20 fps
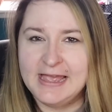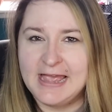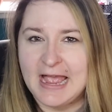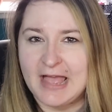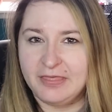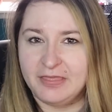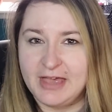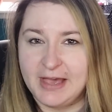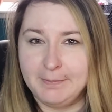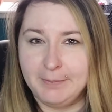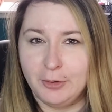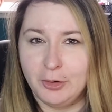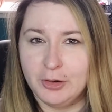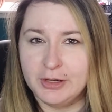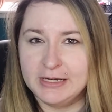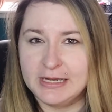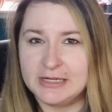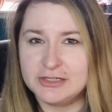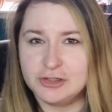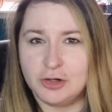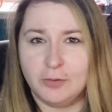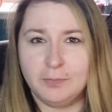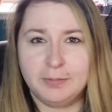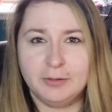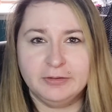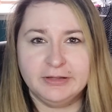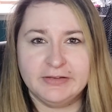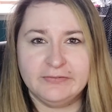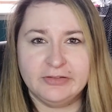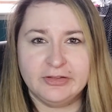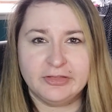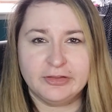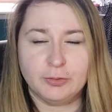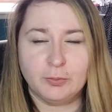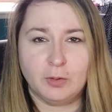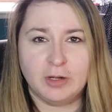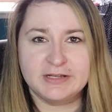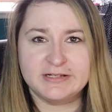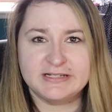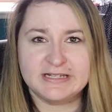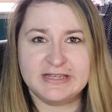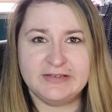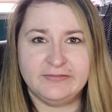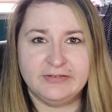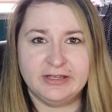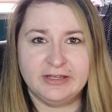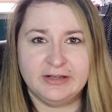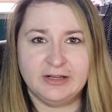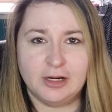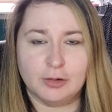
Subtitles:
At that point, I don't believe that there was even